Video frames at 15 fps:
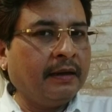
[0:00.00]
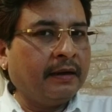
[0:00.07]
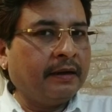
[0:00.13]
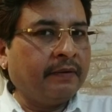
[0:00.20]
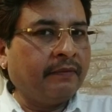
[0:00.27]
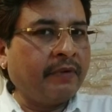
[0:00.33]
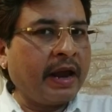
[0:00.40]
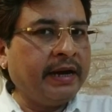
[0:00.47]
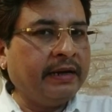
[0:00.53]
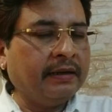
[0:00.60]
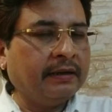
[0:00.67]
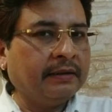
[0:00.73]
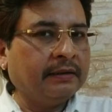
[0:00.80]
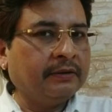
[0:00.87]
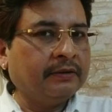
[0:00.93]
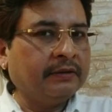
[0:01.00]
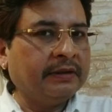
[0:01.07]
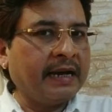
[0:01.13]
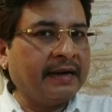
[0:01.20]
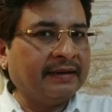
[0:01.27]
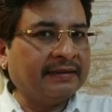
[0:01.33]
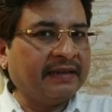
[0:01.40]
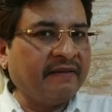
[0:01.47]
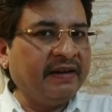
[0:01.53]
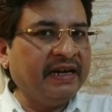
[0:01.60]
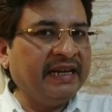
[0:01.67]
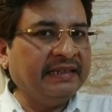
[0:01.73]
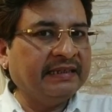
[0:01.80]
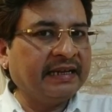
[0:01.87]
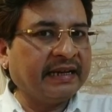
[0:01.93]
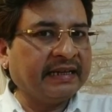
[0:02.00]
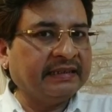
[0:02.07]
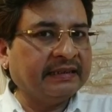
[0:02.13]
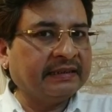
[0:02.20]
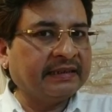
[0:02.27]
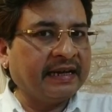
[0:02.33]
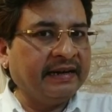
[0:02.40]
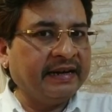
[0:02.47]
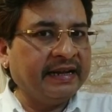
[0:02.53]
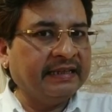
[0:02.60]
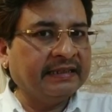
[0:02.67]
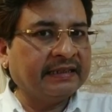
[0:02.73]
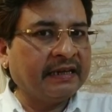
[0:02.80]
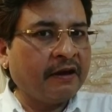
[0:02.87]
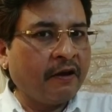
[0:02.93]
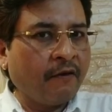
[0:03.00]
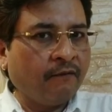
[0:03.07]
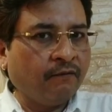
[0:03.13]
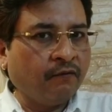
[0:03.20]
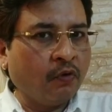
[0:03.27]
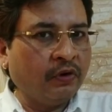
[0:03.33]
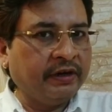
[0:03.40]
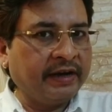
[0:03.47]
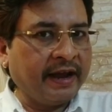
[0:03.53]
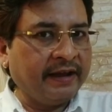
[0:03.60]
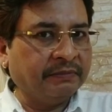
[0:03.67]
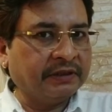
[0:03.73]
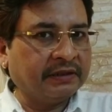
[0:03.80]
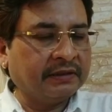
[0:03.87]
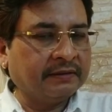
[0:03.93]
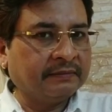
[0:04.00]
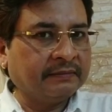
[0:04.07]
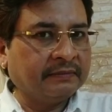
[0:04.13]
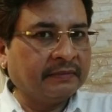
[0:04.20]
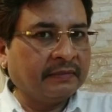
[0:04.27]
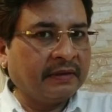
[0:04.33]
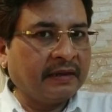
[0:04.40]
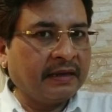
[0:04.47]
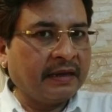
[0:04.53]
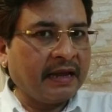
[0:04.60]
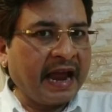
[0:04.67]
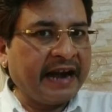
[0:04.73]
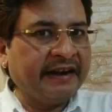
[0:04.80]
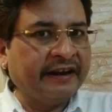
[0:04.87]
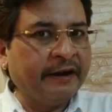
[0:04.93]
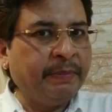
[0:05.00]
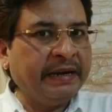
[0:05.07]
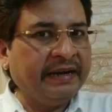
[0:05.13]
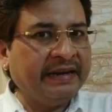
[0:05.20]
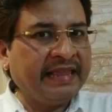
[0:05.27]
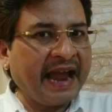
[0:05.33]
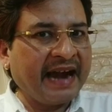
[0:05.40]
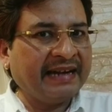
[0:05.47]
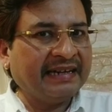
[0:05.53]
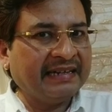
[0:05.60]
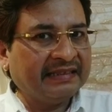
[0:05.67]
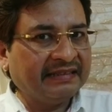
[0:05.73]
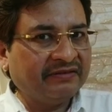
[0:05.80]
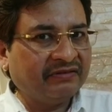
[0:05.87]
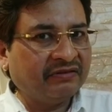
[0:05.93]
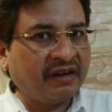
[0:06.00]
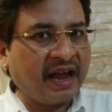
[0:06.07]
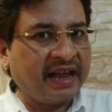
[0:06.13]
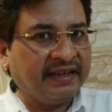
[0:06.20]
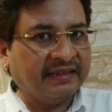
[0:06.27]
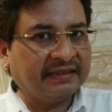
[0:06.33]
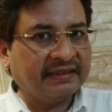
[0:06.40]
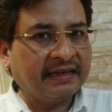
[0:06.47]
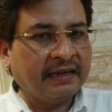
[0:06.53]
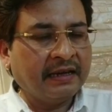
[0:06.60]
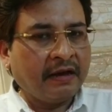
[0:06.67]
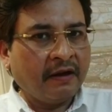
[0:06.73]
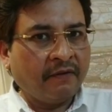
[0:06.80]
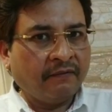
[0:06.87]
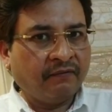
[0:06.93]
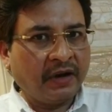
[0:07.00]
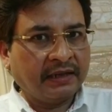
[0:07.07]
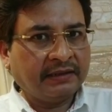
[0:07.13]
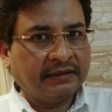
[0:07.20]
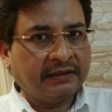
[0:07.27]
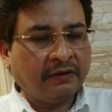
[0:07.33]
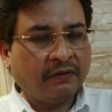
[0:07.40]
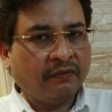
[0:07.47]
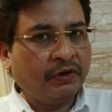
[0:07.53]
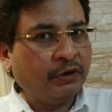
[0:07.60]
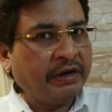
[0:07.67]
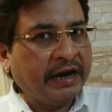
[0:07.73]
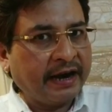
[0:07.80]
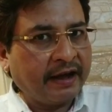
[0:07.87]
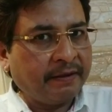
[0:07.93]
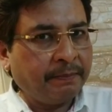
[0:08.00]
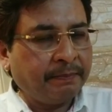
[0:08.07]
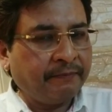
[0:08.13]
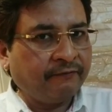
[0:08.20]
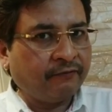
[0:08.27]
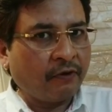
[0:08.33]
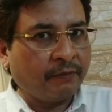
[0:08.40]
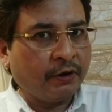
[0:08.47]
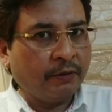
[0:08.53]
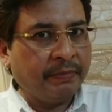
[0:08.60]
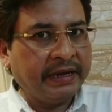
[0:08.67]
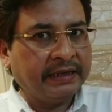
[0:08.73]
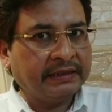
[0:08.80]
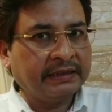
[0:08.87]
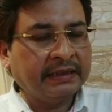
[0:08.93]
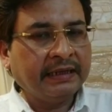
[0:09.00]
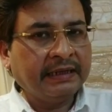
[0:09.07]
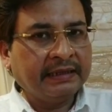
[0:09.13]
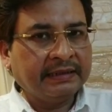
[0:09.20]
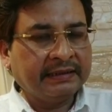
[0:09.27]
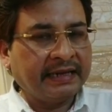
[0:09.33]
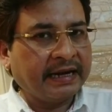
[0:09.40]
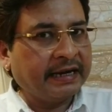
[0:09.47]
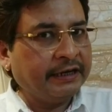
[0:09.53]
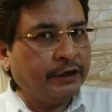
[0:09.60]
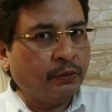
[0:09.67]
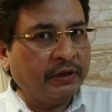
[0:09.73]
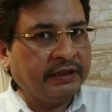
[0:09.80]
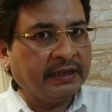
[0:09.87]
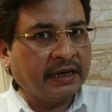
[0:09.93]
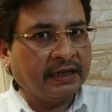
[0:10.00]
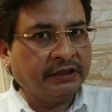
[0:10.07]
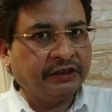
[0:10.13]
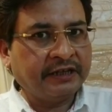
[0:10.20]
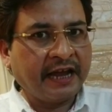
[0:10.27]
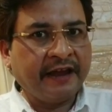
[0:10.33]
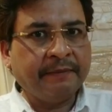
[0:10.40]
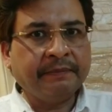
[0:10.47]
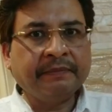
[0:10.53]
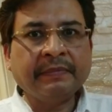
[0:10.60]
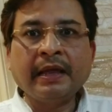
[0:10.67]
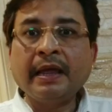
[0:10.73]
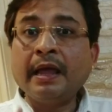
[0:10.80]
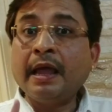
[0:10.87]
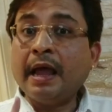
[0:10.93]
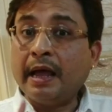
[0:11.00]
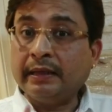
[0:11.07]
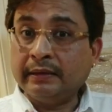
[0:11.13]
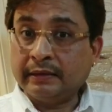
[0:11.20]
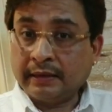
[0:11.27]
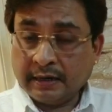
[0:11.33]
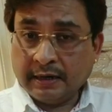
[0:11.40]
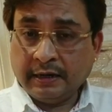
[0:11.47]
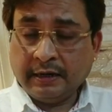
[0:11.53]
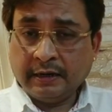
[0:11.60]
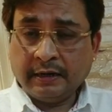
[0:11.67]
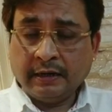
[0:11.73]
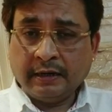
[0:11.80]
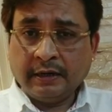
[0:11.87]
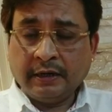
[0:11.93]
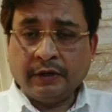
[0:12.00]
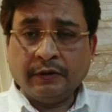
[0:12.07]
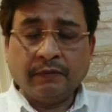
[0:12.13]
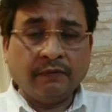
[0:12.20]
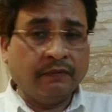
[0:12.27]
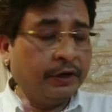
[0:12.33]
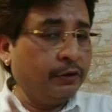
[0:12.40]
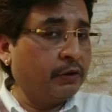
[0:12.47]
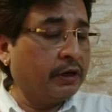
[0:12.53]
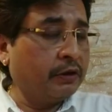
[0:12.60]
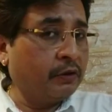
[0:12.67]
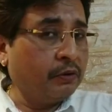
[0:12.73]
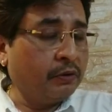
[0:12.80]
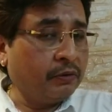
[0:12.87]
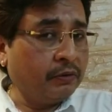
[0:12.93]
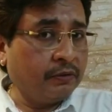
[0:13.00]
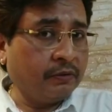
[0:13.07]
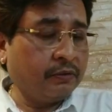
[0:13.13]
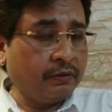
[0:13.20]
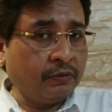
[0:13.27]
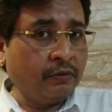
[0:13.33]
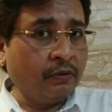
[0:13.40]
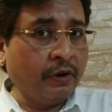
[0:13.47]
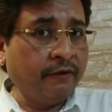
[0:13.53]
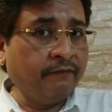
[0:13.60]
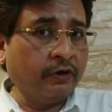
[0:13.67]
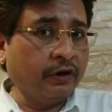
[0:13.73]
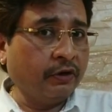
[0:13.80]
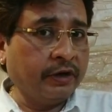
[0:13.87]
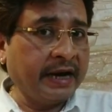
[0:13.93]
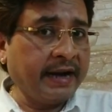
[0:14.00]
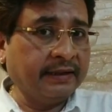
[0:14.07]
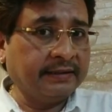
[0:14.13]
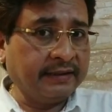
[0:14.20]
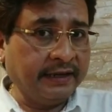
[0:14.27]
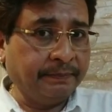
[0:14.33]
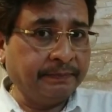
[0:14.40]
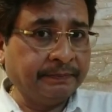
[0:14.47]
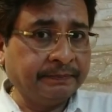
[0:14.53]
Write that 17-second sentence 4 times and repeat that thrice. First, when you get up from your bed, second, during the lunchtime, and third, when you are going for your night's sleep.